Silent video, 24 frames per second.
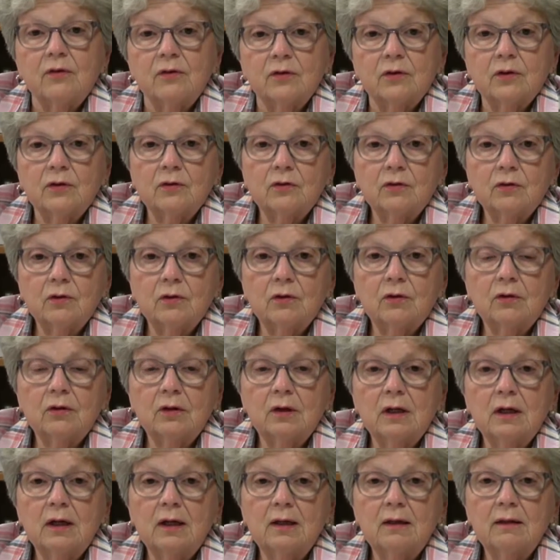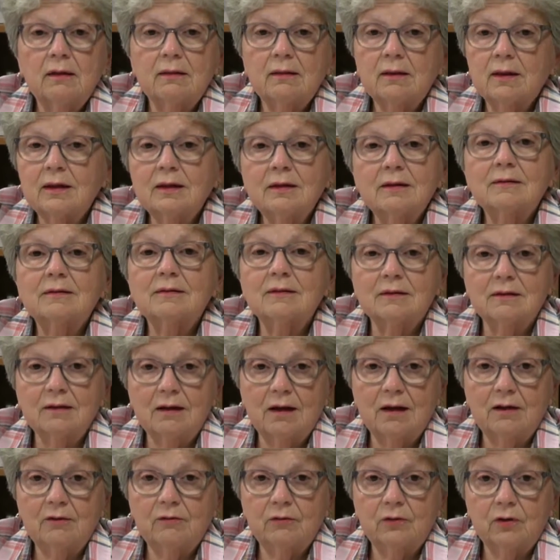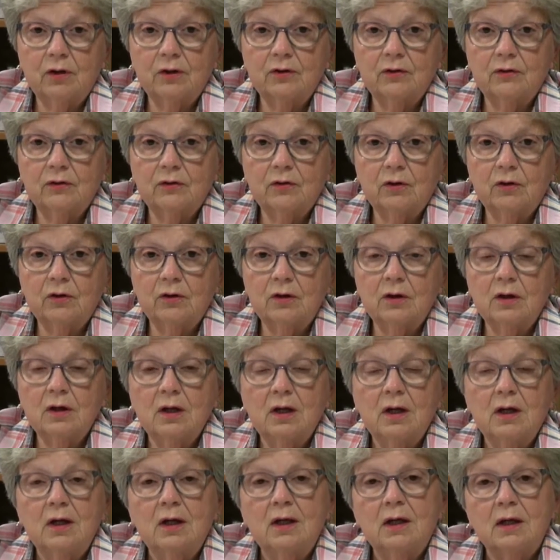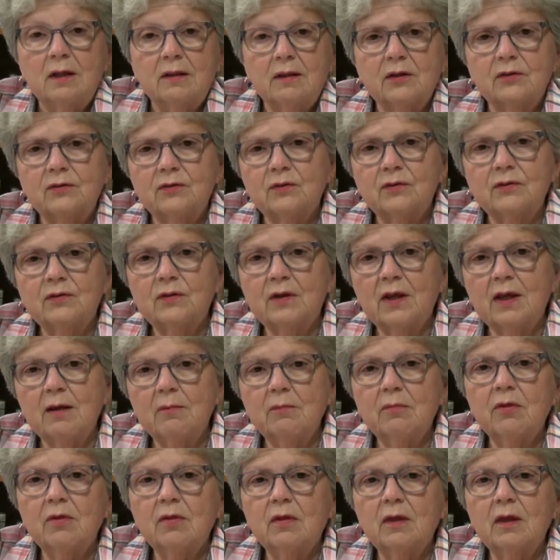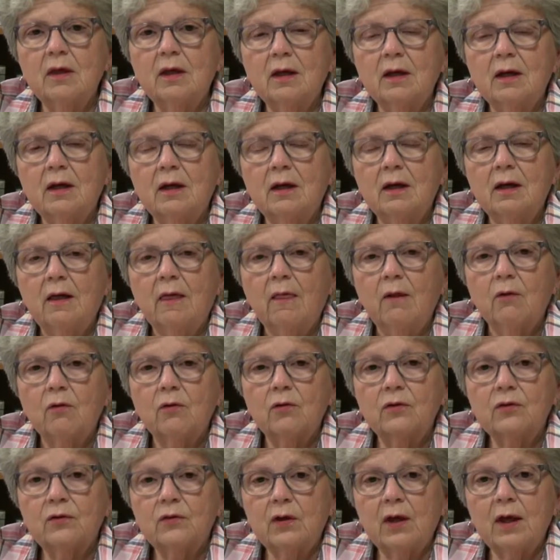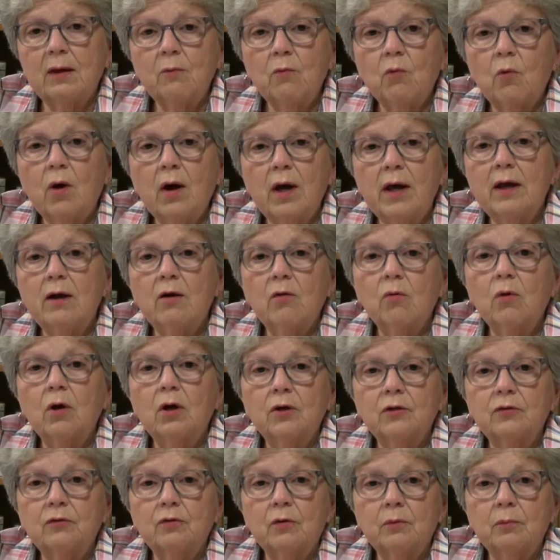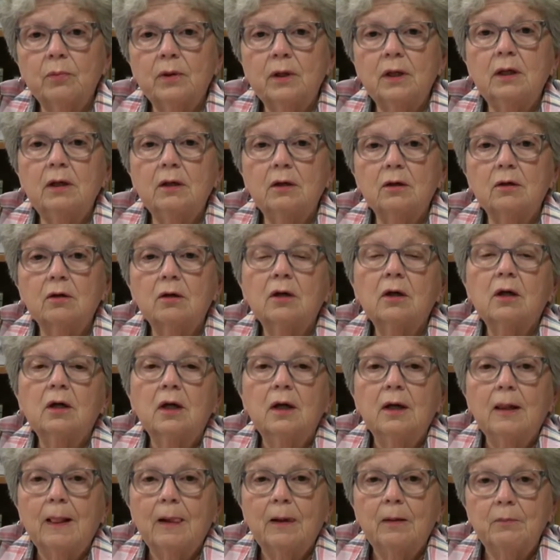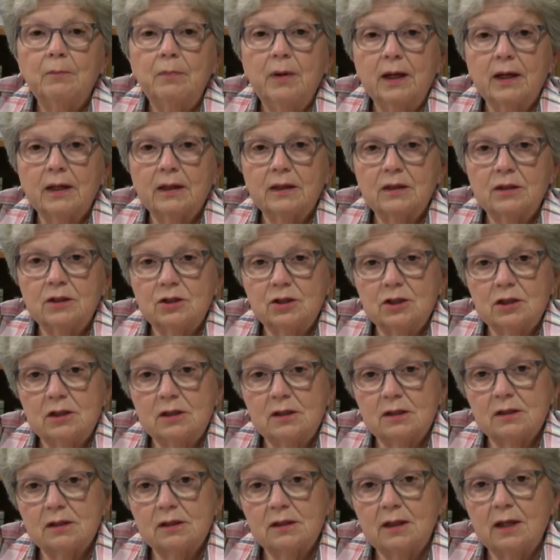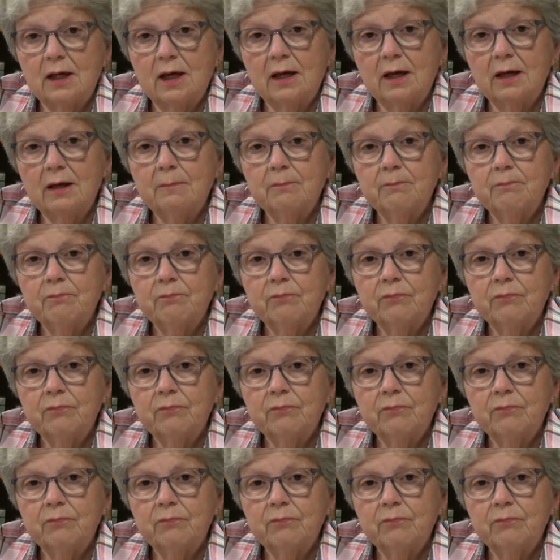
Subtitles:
is uncertain and things in life are uncertain. That's the same thing, or the same way it was for Peter back in Jesus' day.